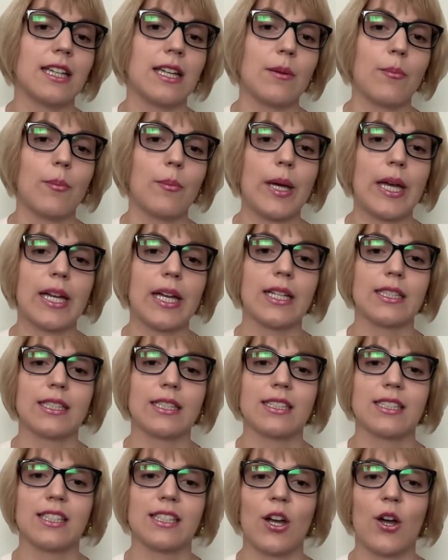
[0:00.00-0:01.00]

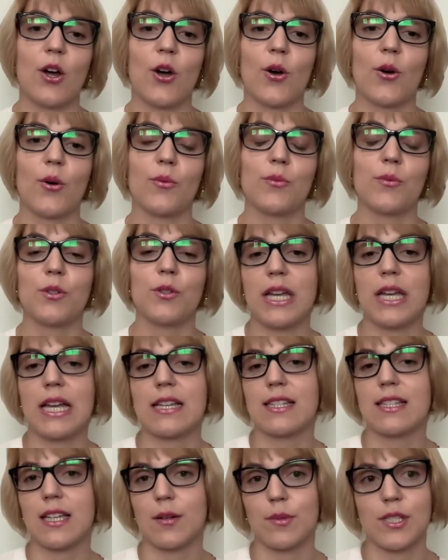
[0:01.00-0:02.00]
impact on
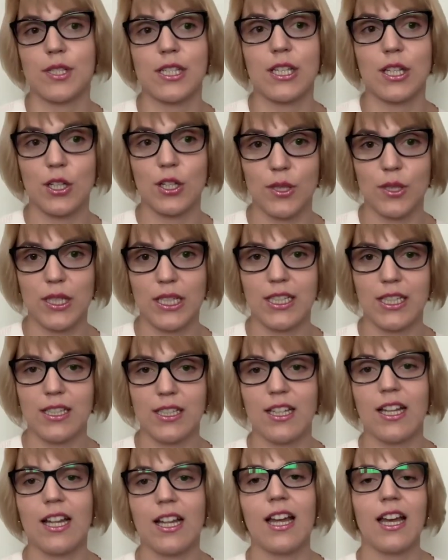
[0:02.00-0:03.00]
UK cybersecurity,
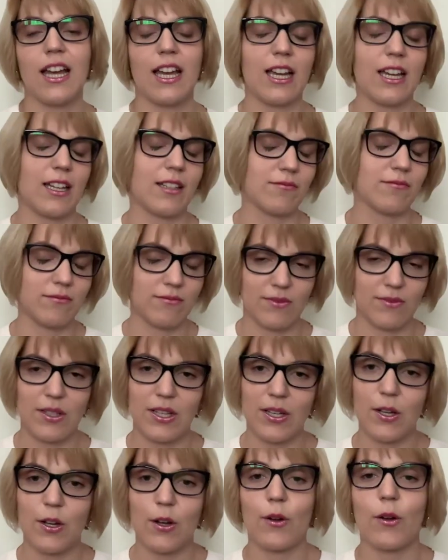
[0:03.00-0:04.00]
and
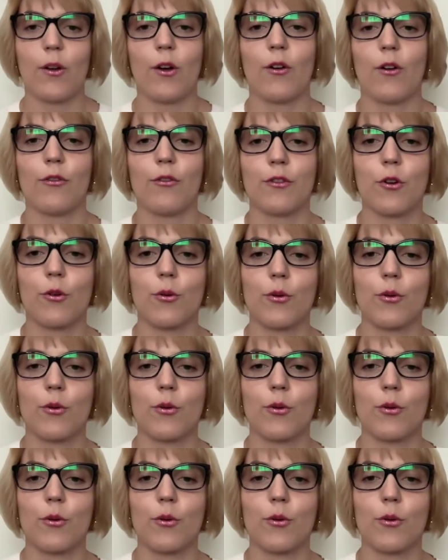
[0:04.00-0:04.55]
of